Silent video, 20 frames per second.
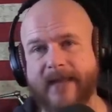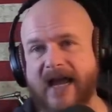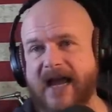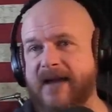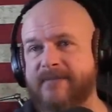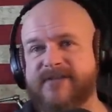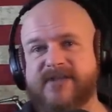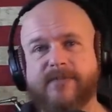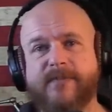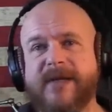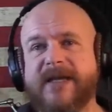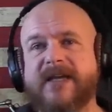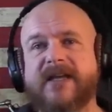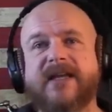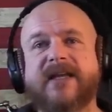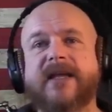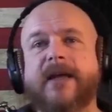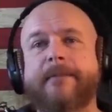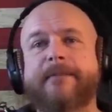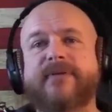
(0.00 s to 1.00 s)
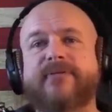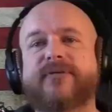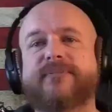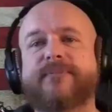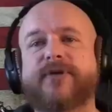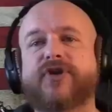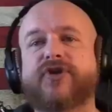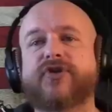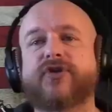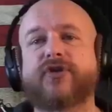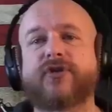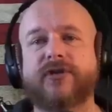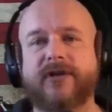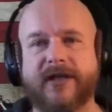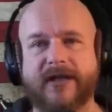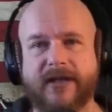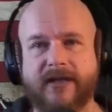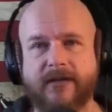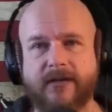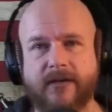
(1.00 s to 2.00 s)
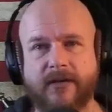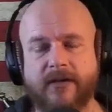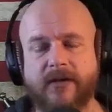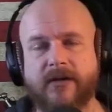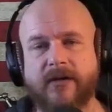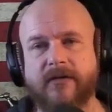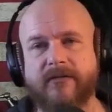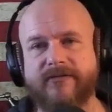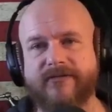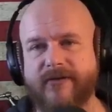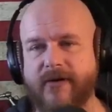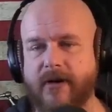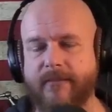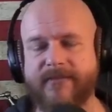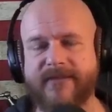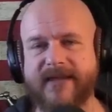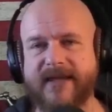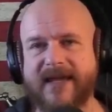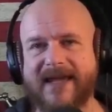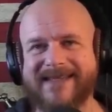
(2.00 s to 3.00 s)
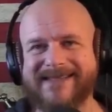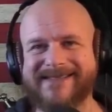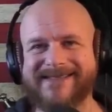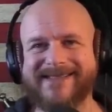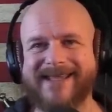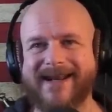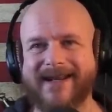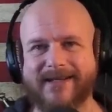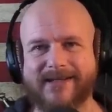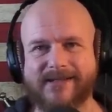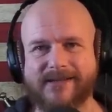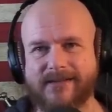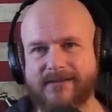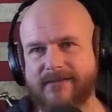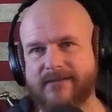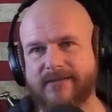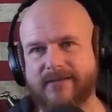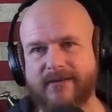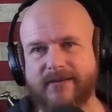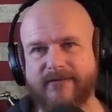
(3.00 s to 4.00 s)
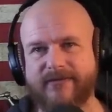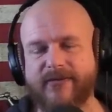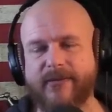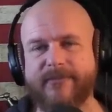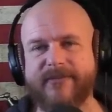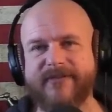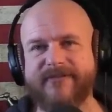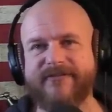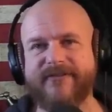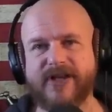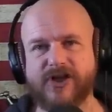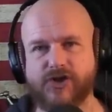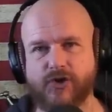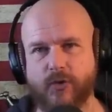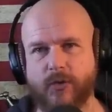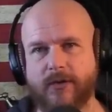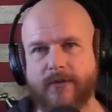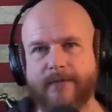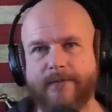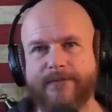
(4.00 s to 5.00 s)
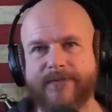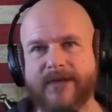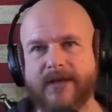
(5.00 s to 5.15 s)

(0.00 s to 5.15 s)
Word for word: I'm speaking purely from the aesthetics, from the visual.